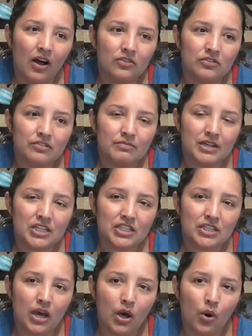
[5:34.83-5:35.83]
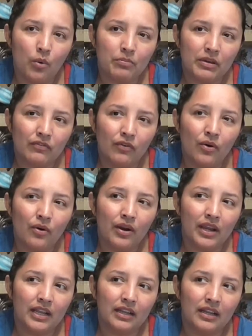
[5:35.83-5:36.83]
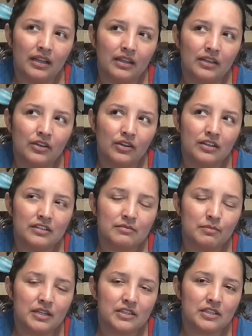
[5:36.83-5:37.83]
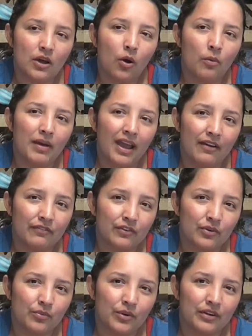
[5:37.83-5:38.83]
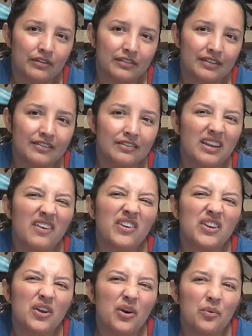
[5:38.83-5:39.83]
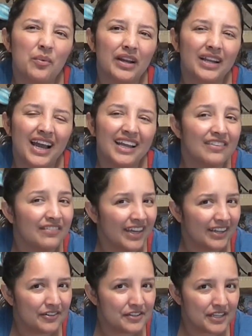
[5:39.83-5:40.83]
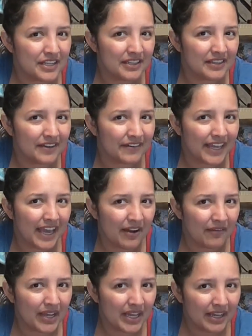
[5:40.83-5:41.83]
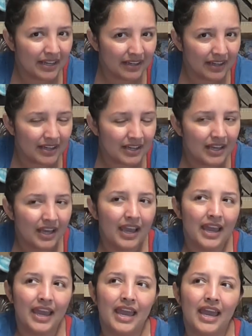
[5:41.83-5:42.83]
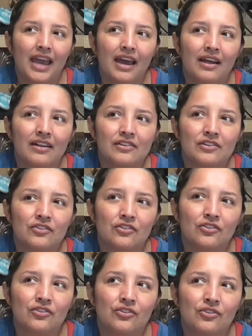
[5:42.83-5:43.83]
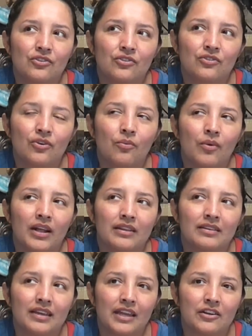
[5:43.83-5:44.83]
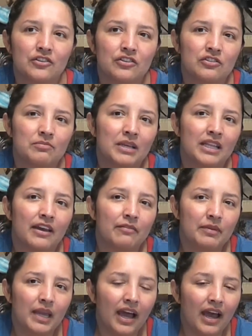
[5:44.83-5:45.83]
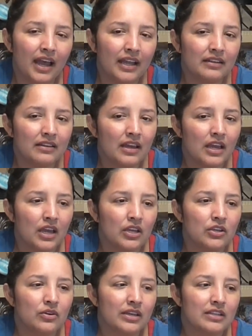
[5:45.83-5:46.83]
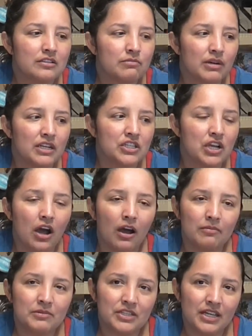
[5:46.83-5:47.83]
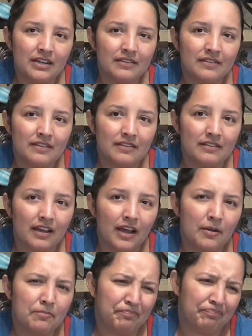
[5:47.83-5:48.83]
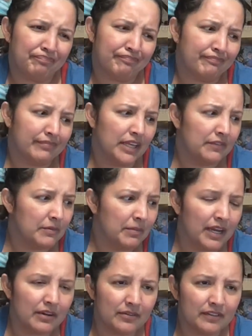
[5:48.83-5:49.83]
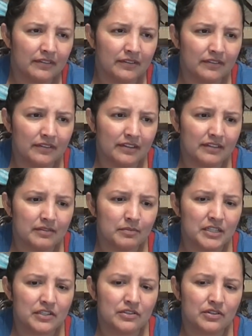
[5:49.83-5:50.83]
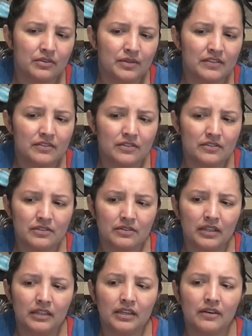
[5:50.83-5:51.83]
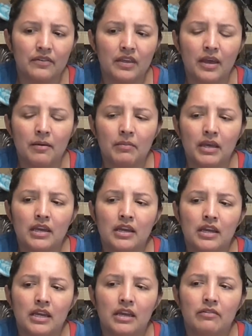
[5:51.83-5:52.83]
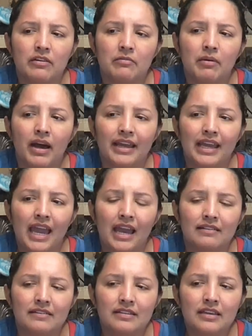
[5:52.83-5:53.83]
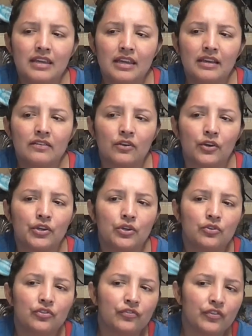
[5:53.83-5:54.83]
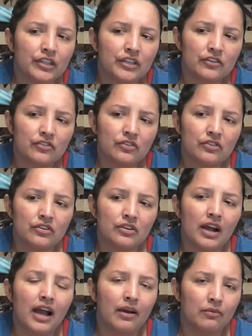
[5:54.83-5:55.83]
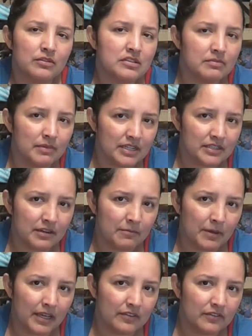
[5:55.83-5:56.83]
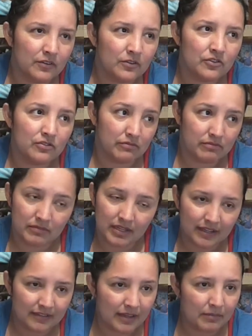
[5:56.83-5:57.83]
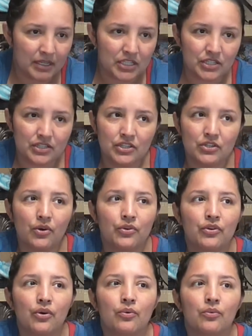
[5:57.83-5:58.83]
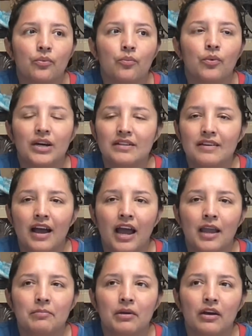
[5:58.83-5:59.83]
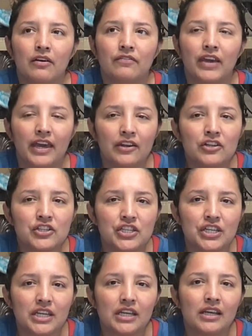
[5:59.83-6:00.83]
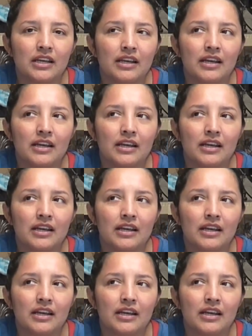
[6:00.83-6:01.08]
I'll smudge the home before, and then you can smudge the home afterwards, because you never know what kind of energy they're carrying, and you don't want the energy to be left behind. You can smudge objects. If you buy crystals, you can smudge the crystals to clear them. If you buy antiques or used furniture, I would smudge it, because you, as I mentioned, you don't know what type of energy